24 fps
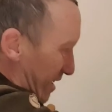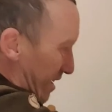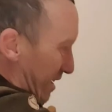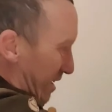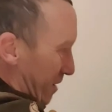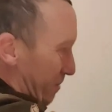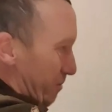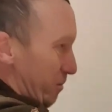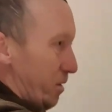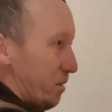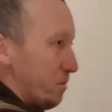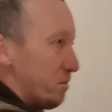
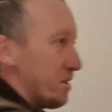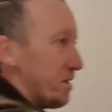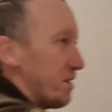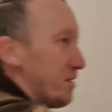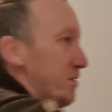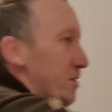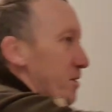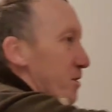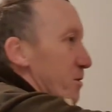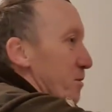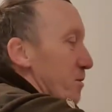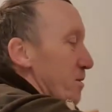And then what I'm gonna
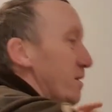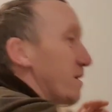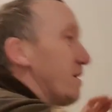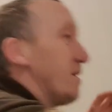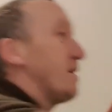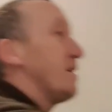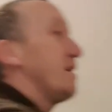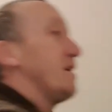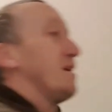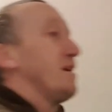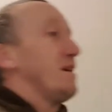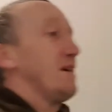do
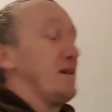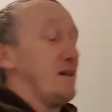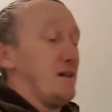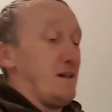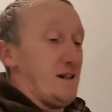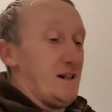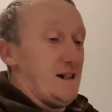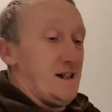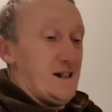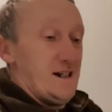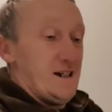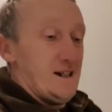
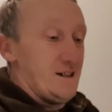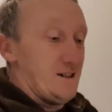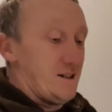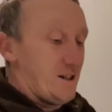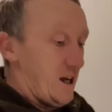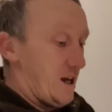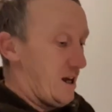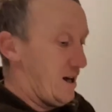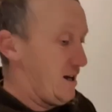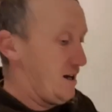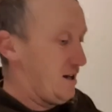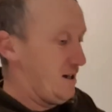
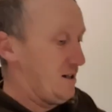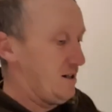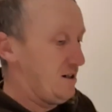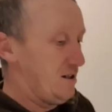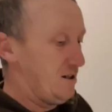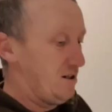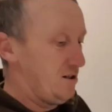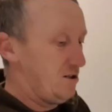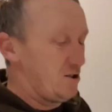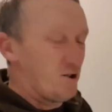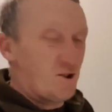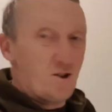is,
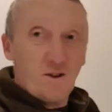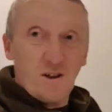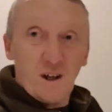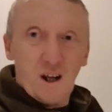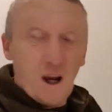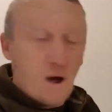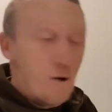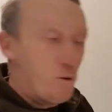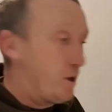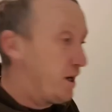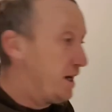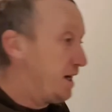just on a
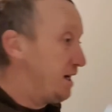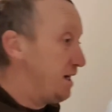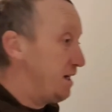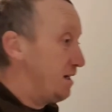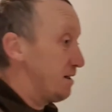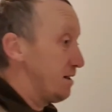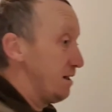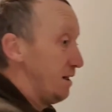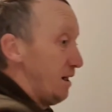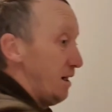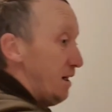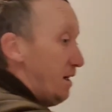low
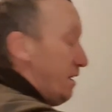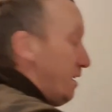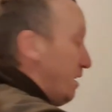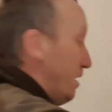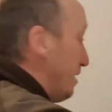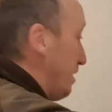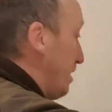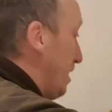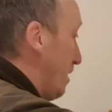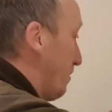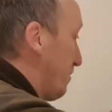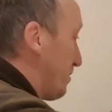heat,
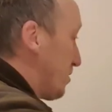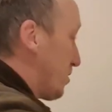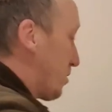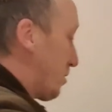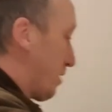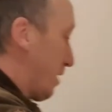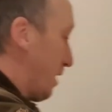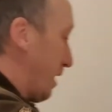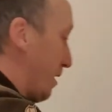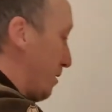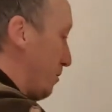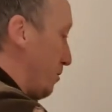the oven's
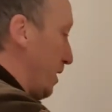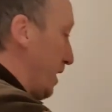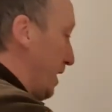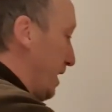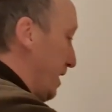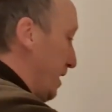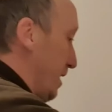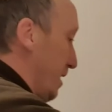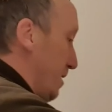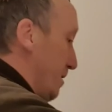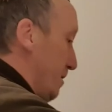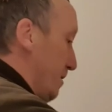on a low
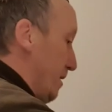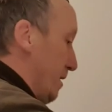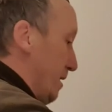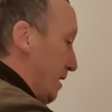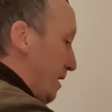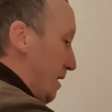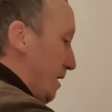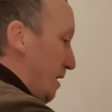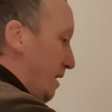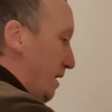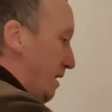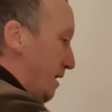heat,
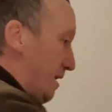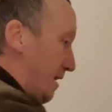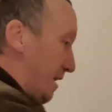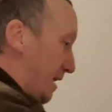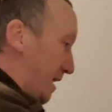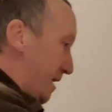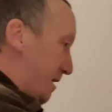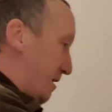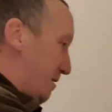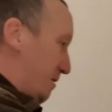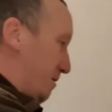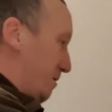and
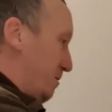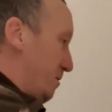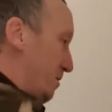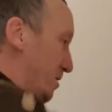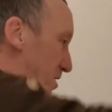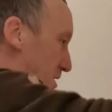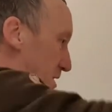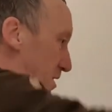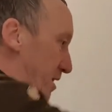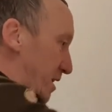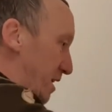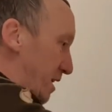that, I'm
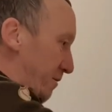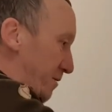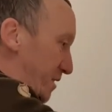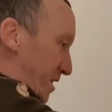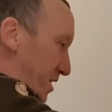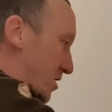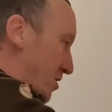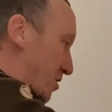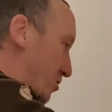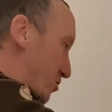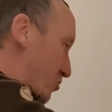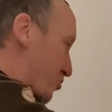just gonna give this a